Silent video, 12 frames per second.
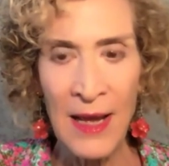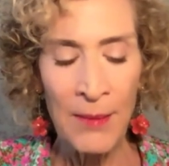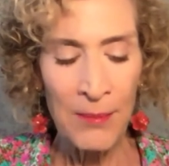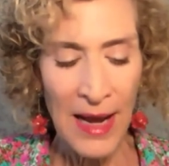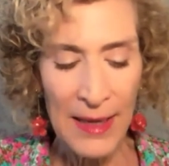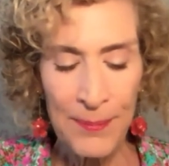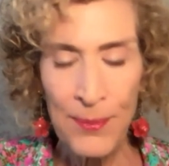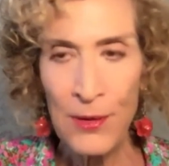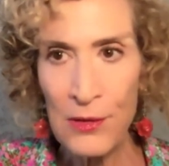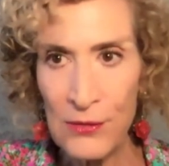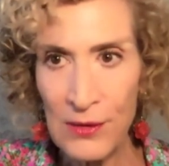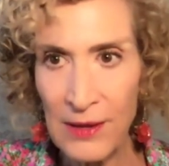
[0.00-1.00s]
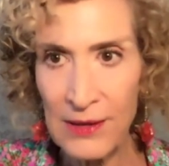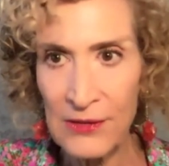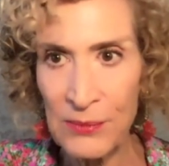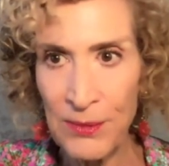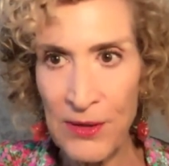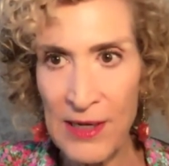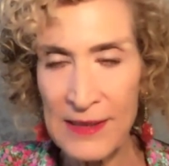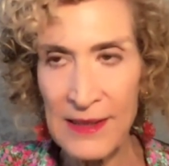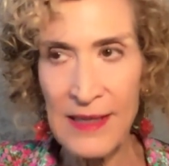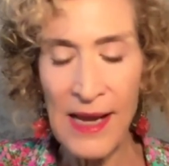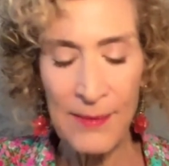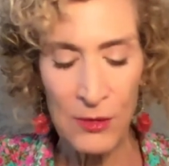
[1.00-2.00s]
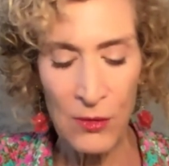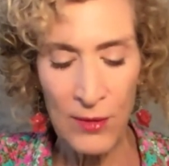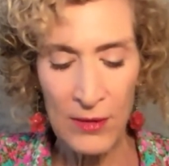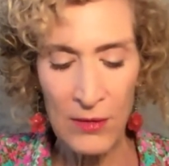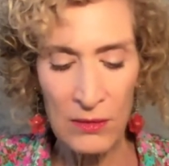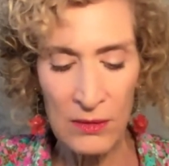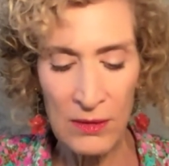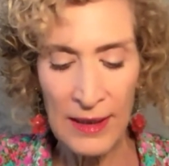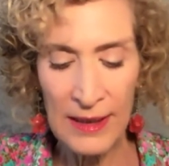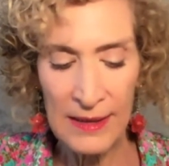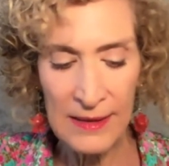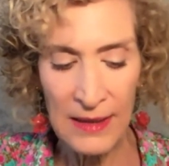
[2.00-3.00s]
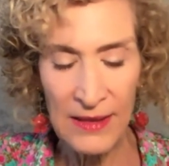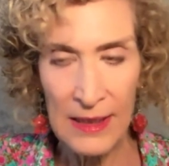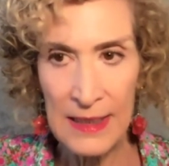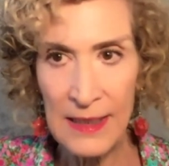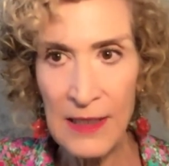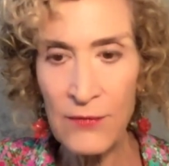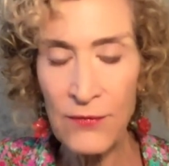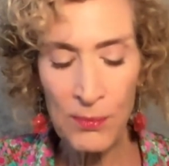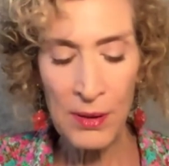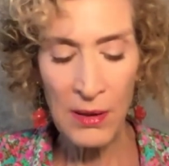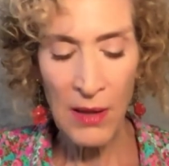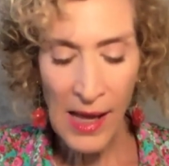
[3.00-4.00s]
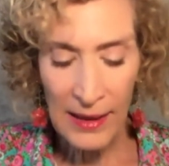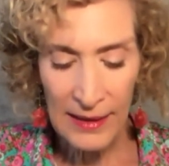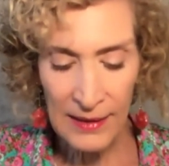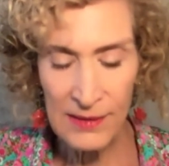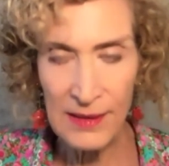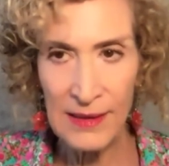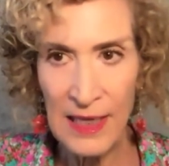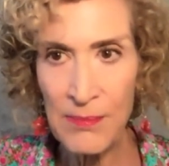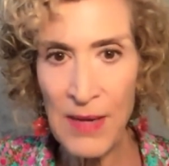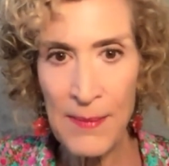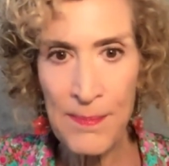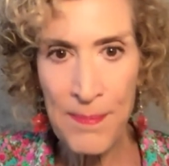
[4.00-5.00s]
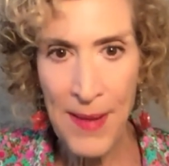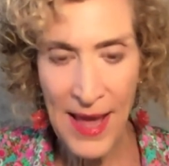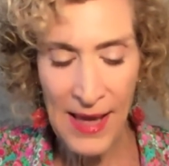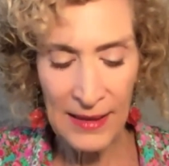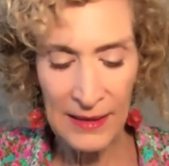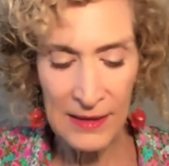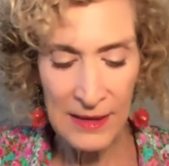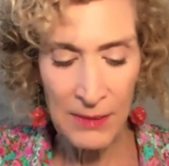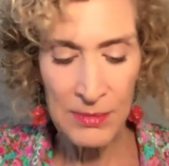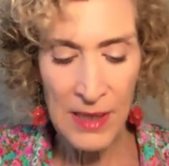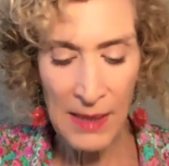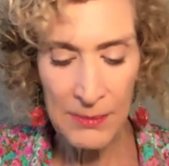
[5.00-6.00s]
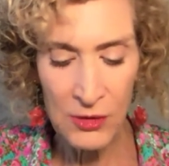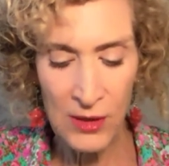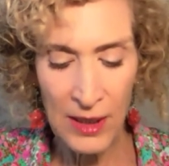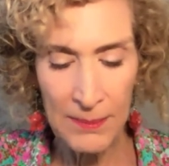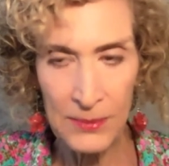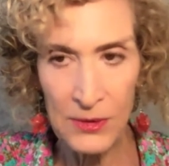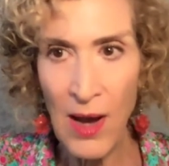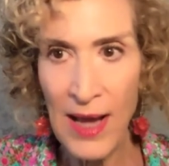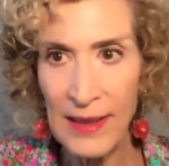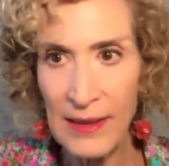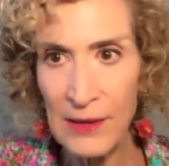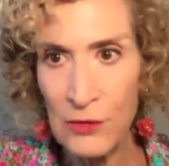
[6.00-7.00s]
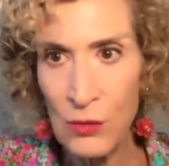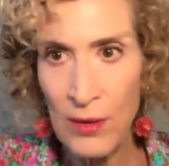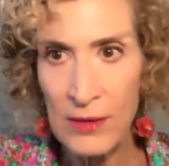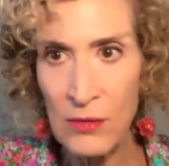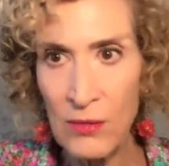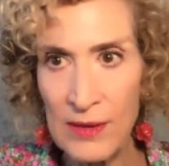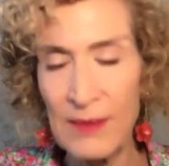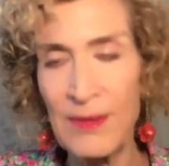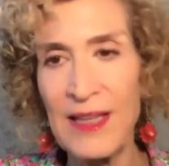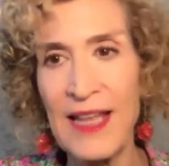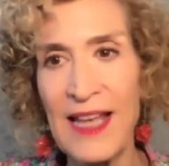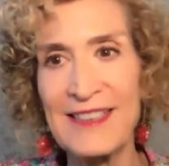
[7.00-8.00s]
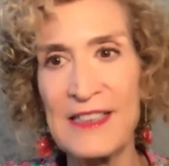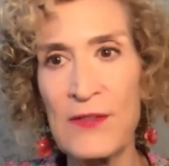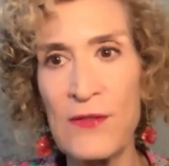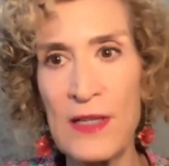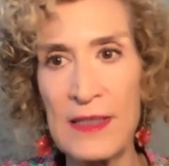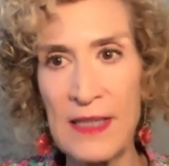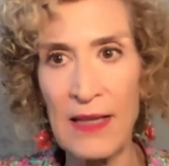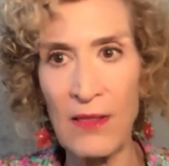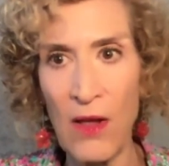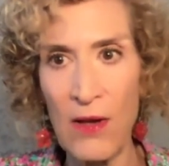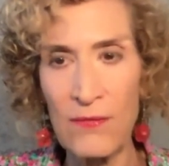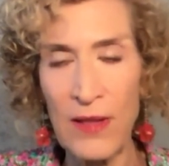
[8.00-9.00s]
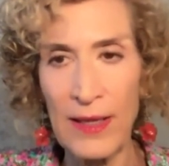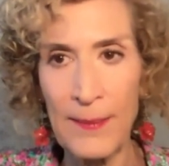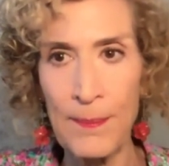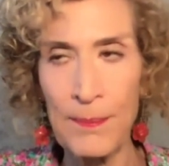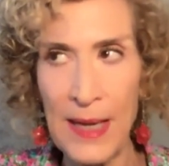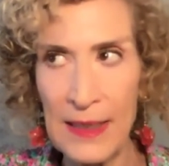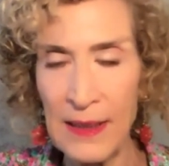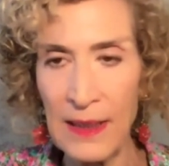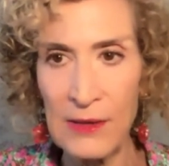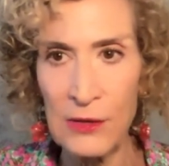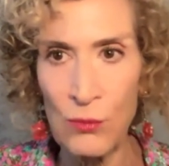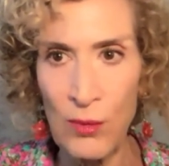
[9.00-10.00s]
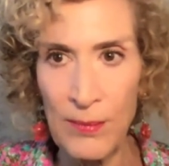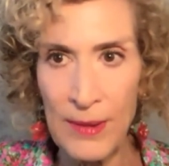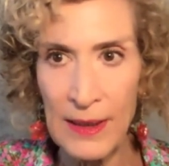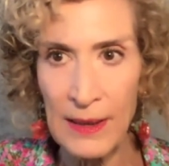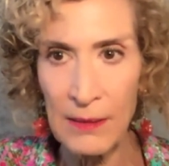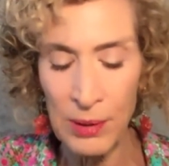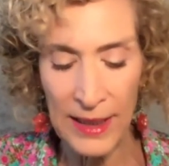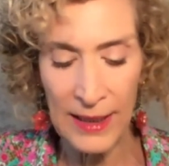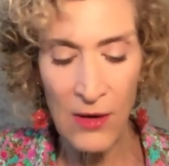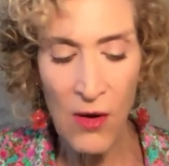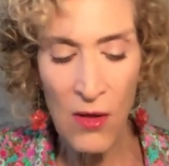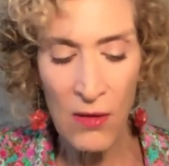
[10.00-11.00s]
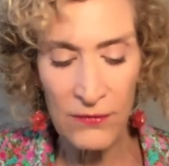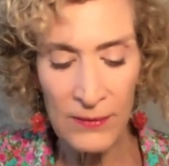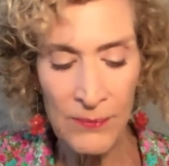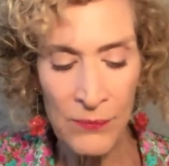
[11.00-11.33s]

My personal experience as I'm growing older is the need for Pilates to keep my back in tip-top shape so I can enjoy doing some of the activities I love, like biking, swimming, and playing golf.